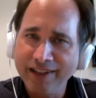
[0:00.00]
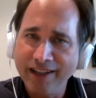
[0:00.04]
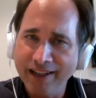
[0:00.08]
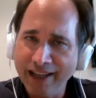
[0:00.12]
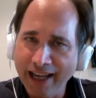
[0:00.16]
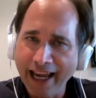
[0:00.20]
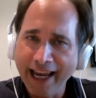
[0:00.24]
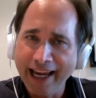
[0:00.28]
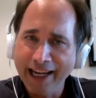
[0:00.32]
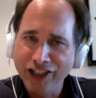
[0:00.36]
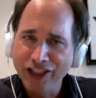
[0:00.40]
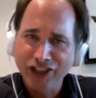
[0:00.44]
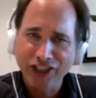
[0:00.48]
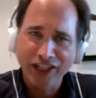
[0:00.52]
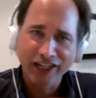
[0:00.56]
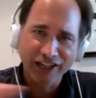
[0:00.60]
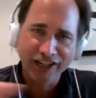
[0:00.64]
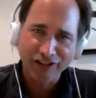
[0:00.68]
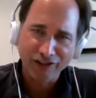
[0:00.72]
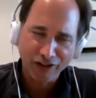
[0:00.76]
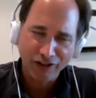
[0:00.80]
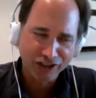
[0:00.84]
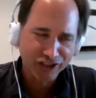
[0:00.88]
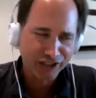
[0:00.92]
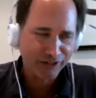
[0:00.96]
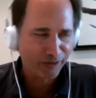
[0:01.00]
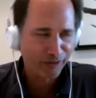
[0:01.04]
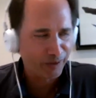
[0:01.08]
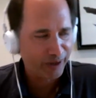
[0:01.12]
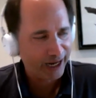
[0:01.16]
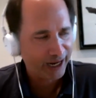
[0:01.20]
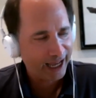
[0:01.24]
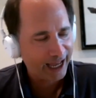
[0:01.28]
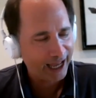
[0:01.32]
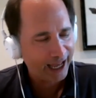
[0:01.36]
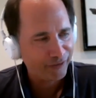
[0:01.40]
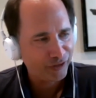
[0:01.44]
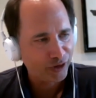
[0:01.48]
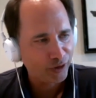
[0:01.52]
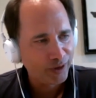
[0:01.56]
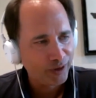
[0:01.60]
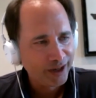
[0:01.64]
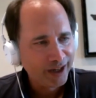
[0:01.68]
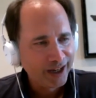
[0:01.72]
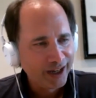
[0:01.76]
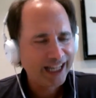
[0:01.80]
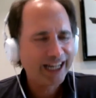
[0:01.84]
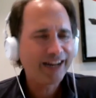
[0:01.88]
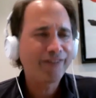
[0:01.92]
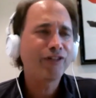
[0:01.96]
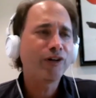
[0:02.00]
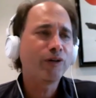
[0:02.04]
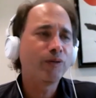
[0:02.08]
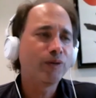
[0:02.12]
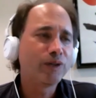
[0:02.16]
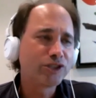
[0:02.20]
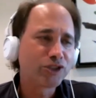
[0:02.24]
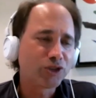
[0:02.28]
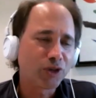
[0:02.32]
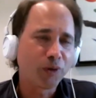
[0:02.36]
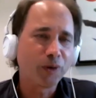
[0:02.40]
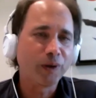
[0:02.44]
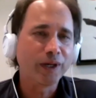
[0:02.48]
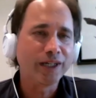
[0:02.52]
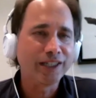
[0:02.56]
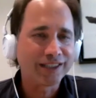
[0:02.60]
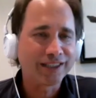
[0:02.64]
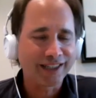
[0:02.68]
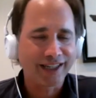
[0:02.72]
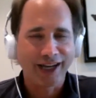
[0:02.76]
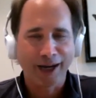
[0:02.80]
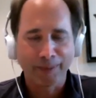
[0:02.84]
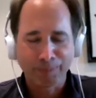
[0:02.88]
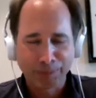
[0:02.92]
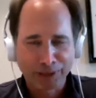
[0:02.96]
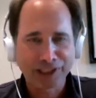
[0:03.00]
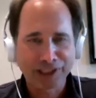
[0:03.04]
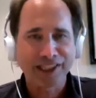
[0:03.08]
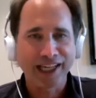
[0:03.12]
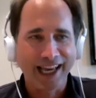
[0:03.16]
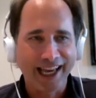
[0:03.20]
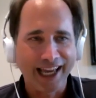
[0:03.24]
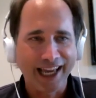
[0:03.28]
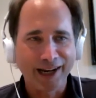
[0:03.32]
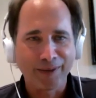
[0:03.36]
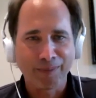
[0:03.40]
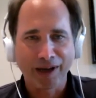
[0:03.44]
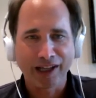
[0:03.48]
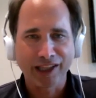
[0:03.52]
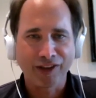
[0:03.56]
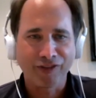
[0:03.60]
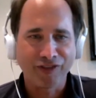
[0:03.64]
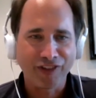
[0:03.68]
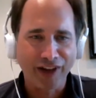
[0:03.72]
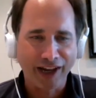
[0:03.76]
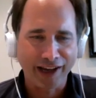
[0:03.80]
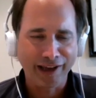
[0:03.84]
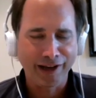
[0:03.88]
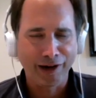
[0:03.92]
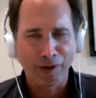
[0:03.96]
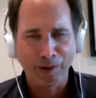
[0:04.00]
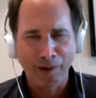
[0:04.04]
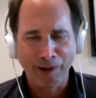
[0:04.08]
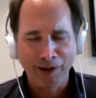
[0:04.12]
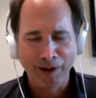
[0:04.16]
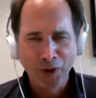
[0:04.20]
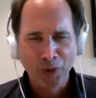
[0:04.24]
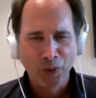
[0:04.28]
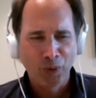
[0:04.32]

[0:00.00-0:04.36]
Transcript: aging or longevity, what have you, and everyone's always upset about the fact, you know,